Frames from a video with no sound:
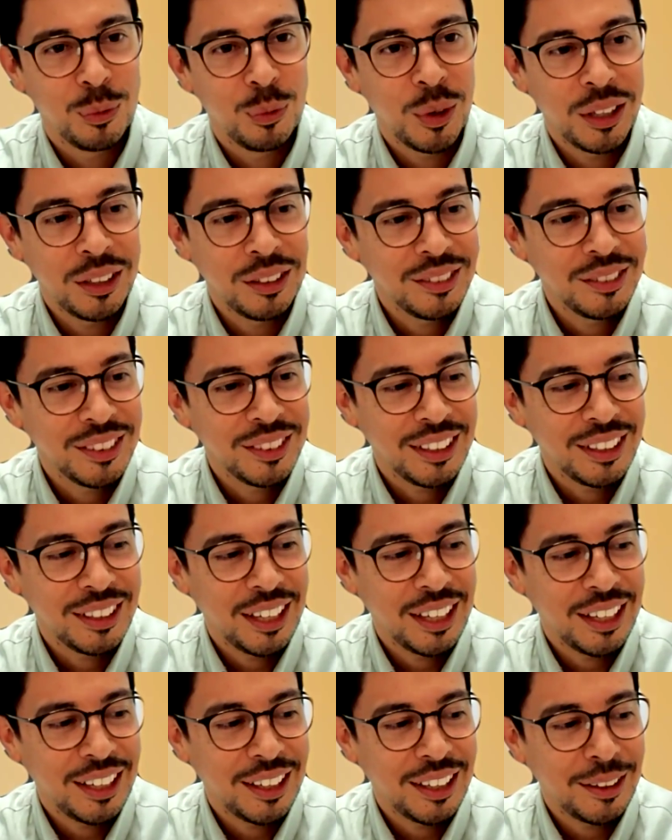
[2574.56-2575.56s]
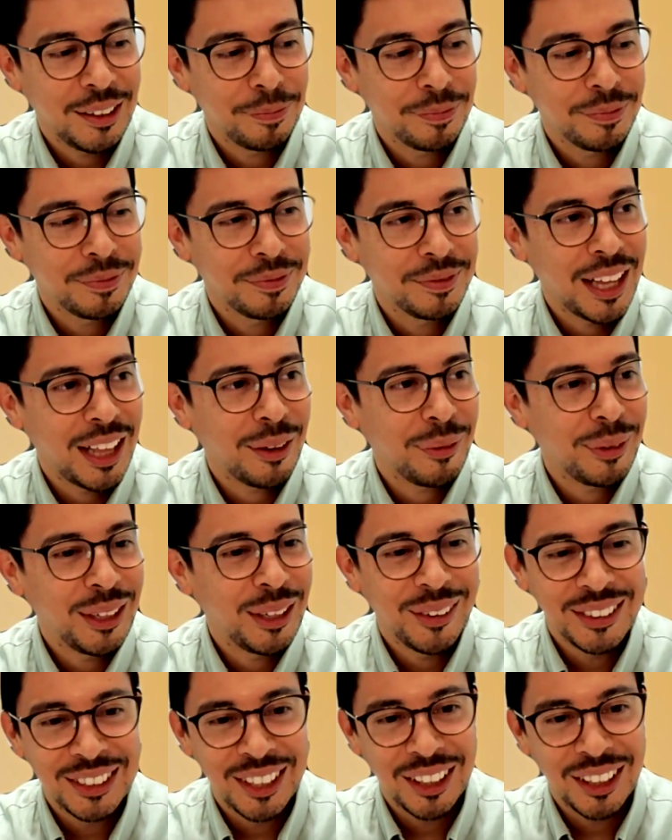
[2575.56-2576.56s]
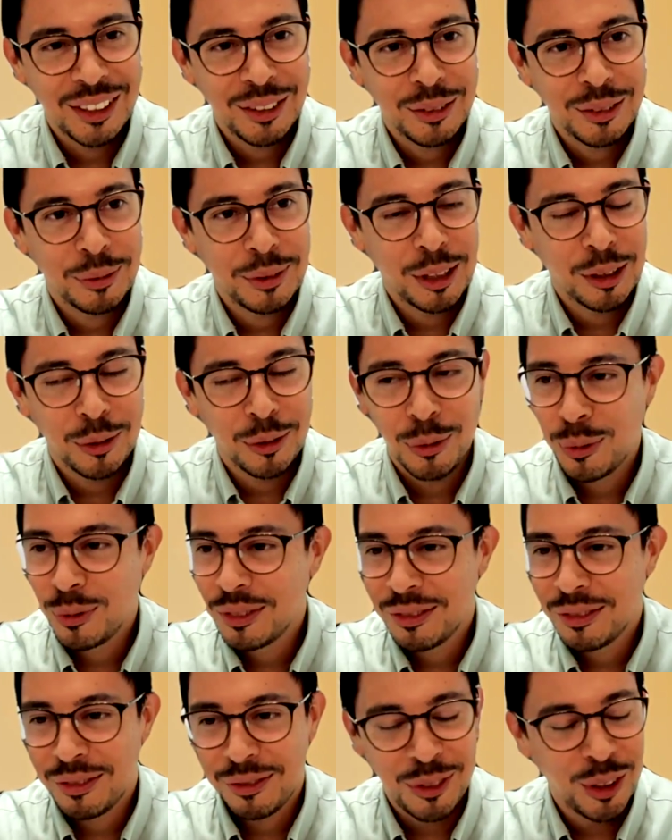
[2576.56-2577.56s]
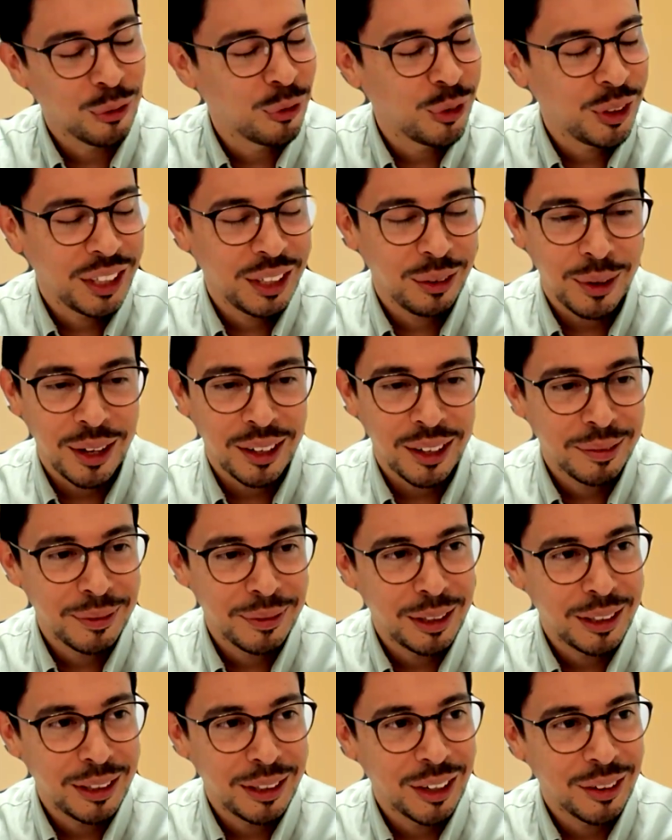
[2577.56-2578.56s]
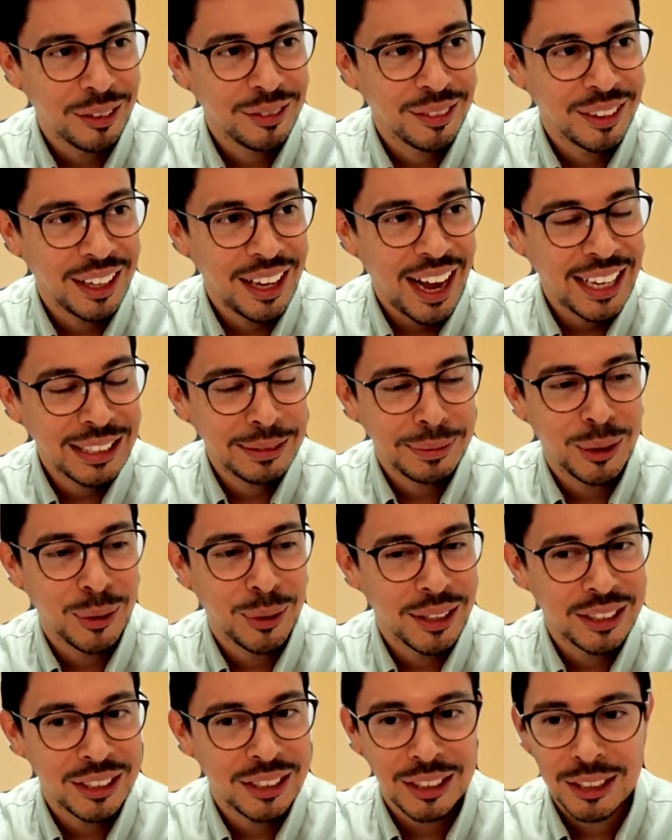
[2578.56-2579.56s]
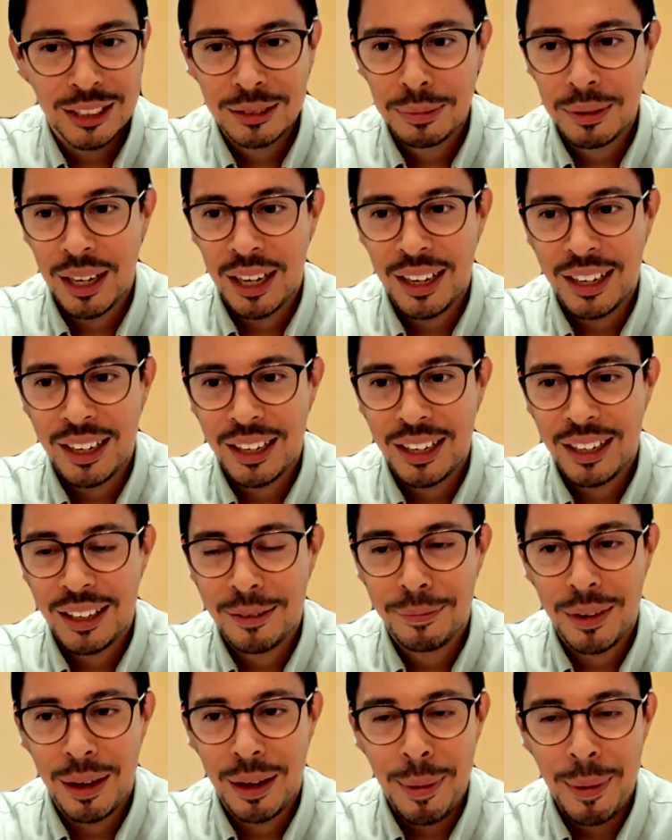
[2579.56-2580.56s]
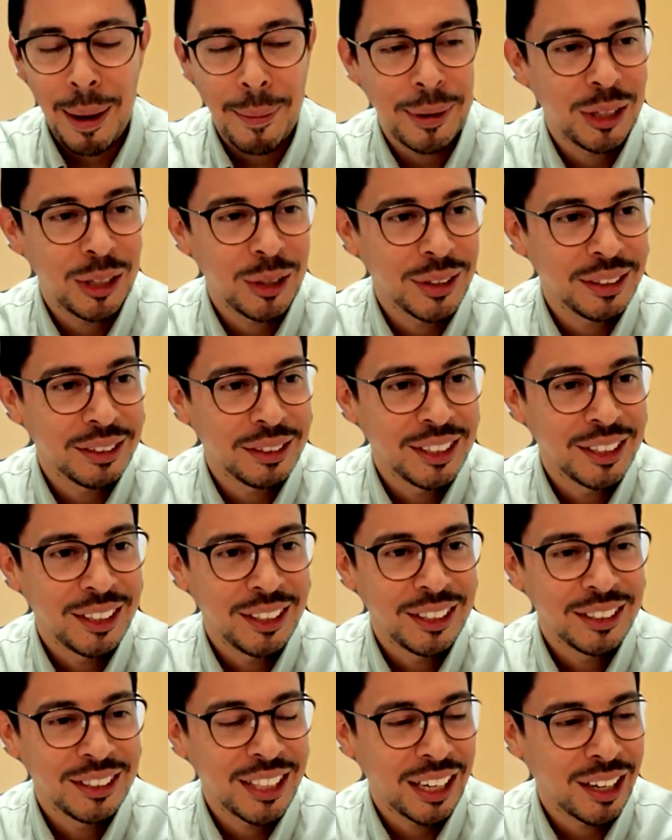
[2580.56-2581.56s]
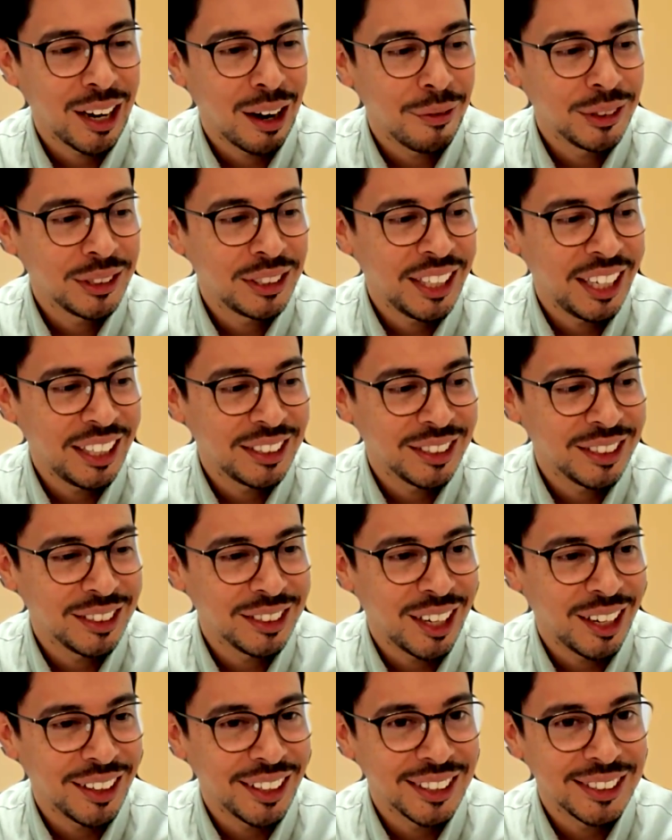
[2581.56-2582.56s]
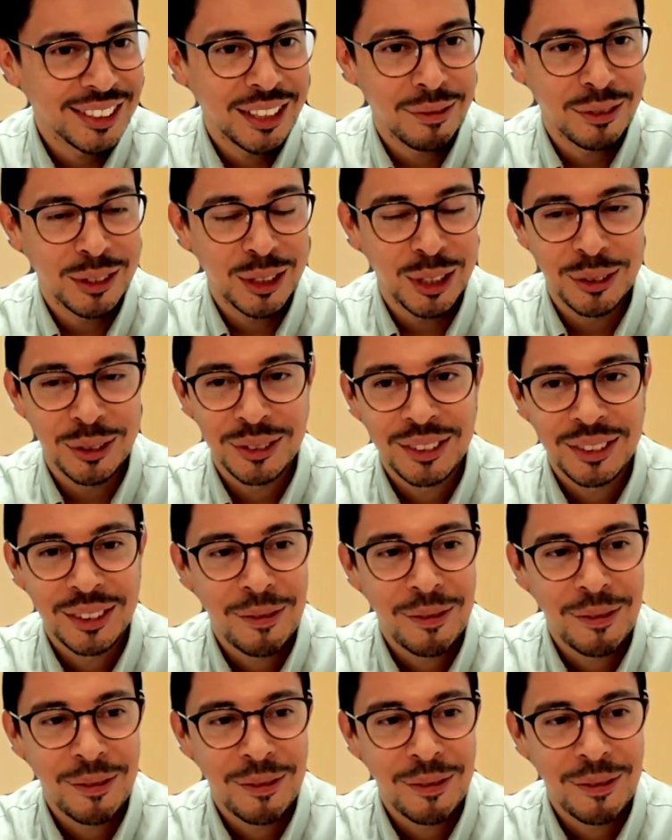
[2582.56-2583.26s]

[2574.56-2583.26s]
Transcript: Well, um, now that we know each other, you're feel free to welcome to you know ask me questions. Um, I'm happy to uh, side conversations on this stuff too.